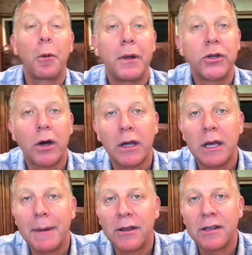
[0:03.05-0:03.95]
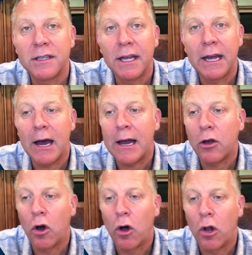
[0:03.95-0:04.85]
to be talking about this thing I
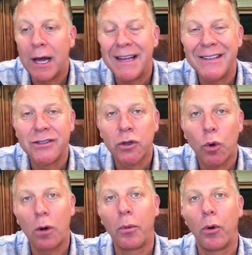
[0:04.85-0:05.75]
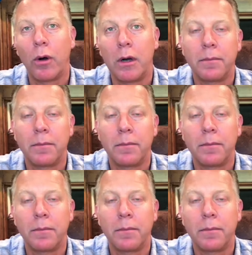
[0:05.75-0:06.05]
call a scoreboard.